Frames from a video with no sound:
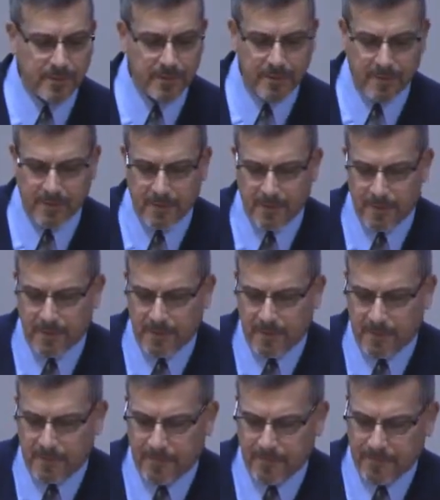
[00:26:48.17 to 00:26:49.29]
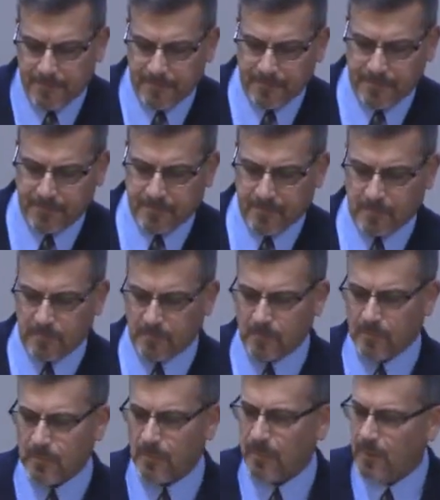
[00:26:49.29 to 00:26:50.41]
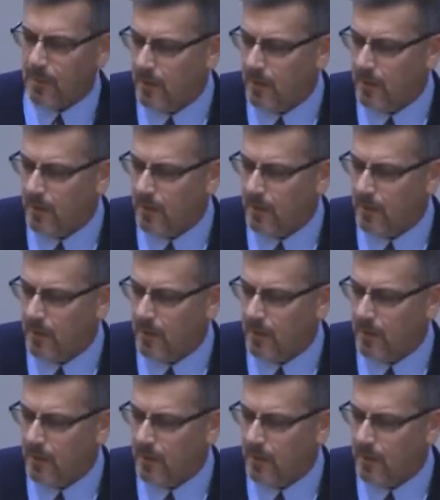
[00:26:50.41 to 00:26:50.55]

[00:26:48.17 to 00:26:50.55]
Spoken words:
Nothing is said.